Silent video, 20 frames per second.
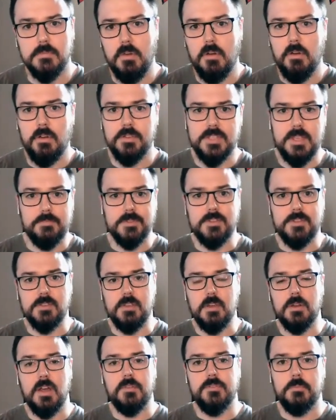on tomorrow's
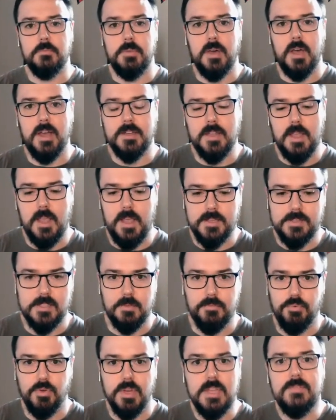episode of the
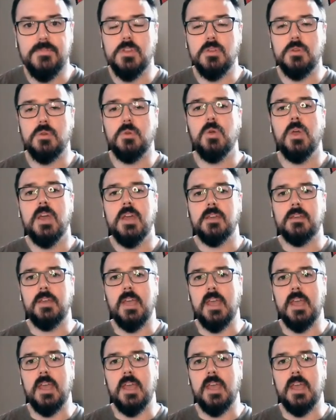podcast to preview